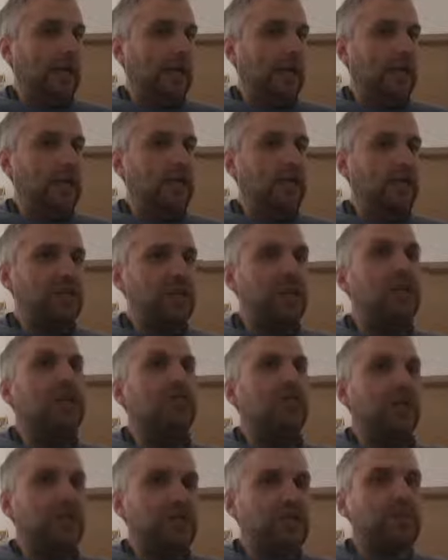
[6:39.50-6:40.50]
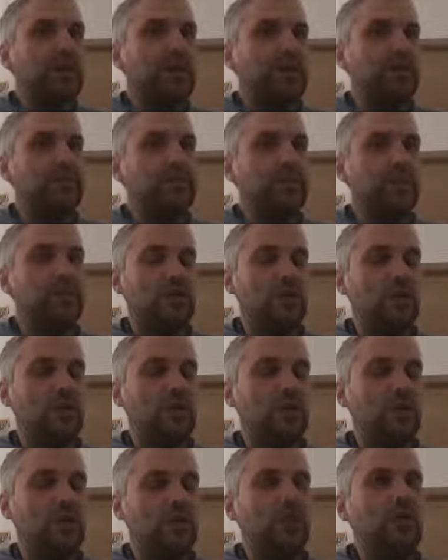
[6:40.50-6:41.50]
And you would kind of expect me, so
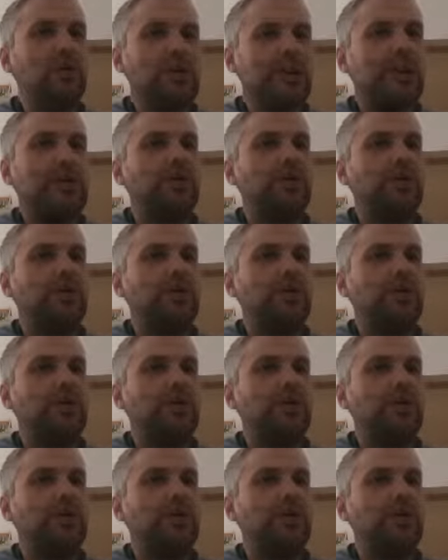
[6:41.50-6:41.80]
you would